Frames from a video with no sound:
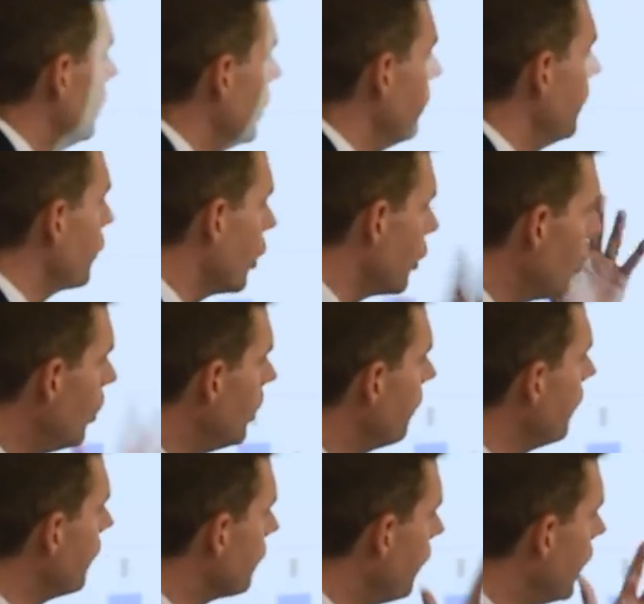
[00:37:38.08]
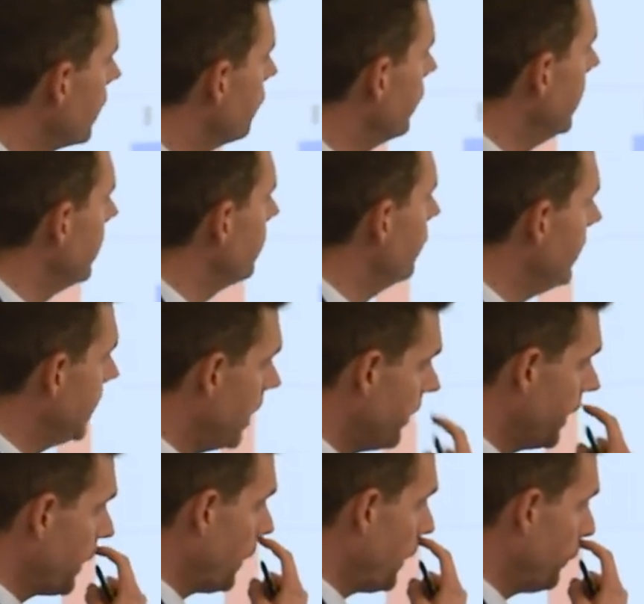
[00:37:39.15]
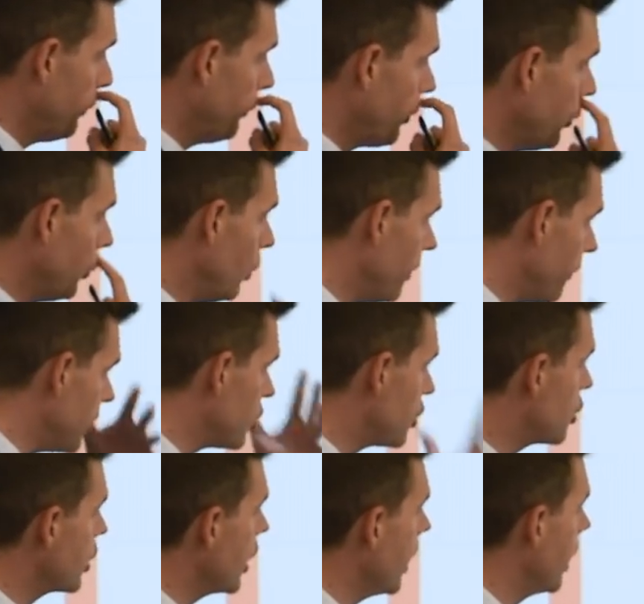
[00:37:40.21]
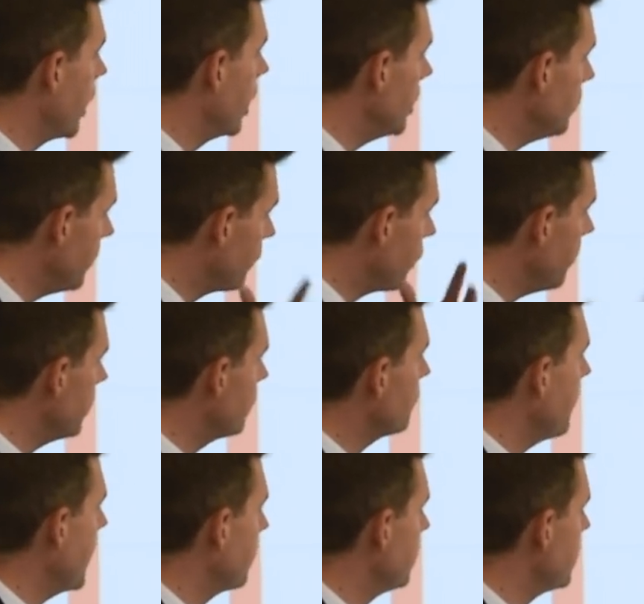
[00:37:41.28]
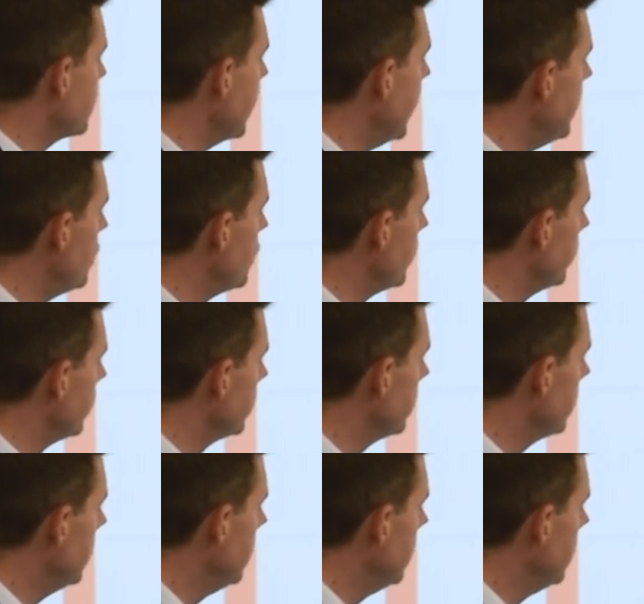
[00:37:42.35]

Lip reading: that we've got all of this volatility going on, we've got all of this churn, we've got this fragmentation,